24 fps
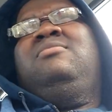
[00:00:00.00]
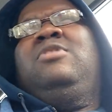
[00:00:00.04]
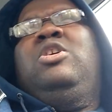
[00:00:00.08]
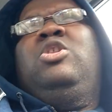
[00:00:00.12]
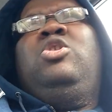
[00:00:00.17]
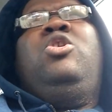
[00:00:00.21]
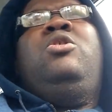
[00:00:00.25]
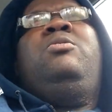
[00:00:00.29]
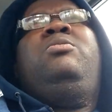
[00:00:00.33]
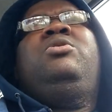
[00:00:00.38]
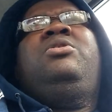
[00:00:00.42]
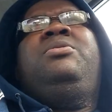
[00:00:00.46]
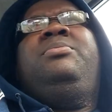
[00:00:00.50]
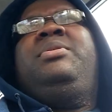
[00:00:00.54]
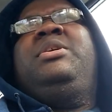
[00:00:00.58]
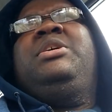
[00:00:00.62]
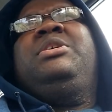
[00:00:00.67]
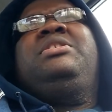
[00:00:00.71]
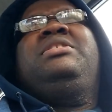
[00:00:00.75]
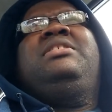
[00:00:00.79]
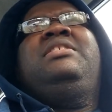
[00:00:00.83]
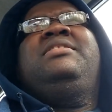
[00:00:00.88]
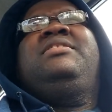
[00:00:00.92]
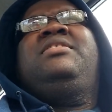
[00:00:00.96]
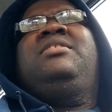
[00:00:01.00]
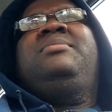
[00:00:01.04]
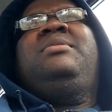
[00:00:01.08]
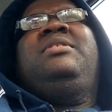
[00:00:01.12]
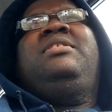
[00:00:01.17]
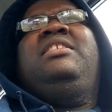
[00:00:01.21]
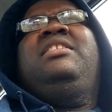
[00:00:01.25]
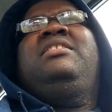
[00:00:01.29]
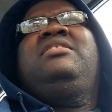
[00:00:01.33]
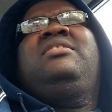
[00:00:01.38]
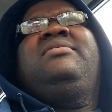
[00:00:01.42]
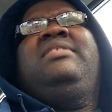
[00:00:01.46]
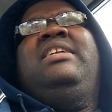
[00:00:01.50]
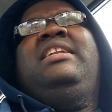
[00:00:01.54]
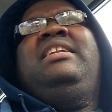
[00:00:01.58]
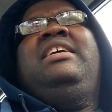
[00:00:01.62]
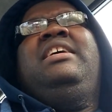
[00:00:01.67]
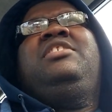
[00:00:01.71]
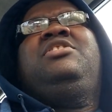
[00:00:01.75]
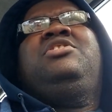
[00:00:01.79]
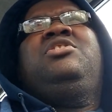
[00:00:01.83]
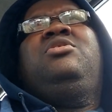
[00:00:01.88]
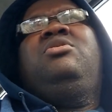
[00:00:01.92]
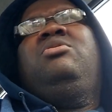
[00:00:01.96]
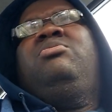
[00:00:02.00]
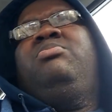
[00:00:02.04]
global imperialism and things of that nature.